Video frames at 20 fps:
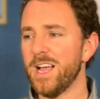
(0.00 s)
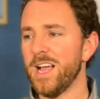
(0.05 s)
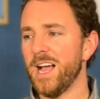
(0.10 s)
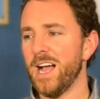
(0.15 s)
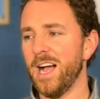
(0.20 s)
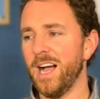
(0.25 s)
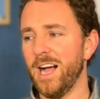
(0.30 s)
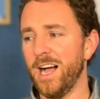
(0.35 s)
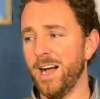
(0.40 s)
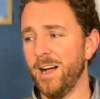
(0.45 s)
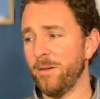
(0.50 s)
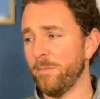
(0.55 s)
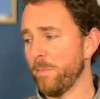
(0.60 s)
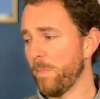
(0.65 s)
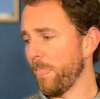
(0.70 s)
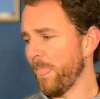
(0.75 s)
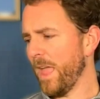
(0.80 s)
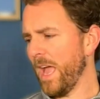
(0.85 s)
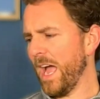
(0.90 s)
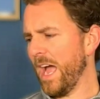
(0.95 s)

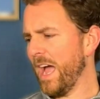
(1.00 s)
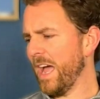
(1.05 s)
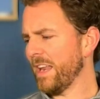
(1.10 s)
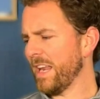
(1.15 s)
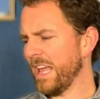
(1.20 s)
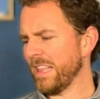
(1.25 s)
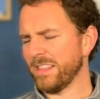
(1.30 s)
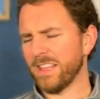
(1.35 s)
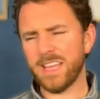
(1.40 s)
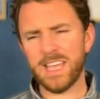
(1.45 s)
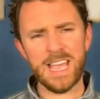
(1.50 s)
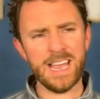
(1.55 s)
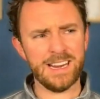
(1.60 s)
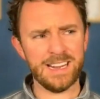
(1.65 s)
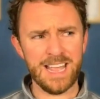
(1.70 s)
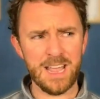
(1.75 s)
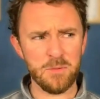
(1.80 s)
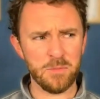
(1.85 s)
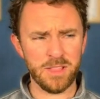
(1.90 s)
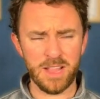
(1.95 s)
I think he had a
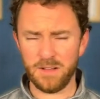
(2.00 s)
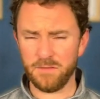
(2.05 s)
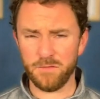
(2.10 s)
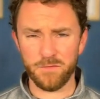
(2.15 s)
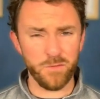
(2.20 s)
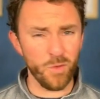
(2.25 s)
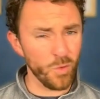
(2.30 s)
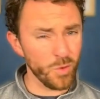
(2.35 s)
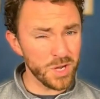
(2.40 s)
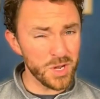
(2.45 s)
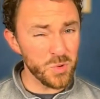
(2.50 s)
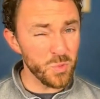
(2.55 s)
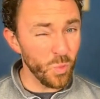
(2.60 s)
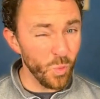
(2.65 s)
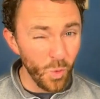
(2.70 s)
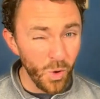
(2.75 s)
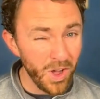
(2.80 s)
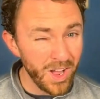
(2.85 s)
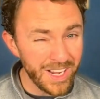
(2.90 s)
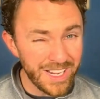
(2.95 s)
game with like
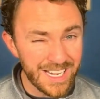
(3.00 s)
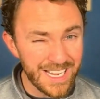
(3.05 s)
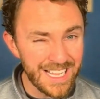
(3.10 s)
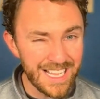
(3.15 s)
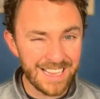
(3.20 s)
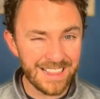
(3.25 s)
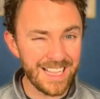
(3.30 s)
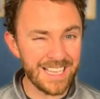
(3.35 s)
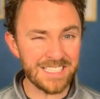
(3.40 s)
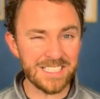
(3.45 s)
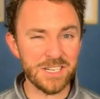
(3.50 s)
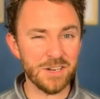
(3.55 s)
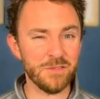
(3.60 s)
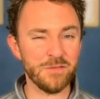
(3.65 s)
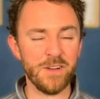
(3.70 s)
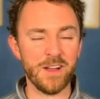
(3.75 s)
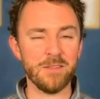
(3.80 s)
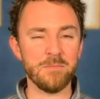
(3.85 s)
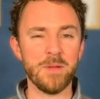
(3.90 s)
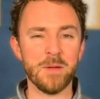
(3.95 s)
41 last year, if I
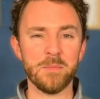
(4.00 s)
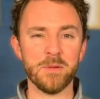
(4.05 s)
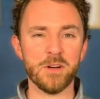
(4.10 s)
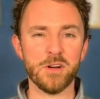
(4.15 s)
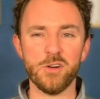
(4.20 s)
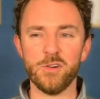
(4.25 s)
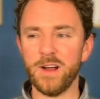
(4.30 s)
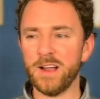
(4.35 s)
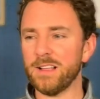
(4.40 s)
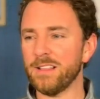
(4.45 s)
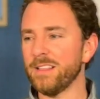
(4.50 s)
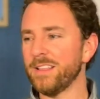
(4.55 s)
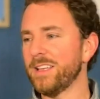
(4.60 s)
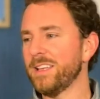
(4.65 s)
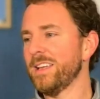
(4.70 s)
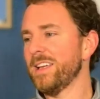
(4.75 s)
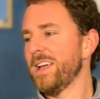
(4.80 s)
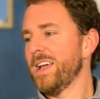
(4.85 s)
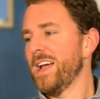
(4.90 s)
remember correctly.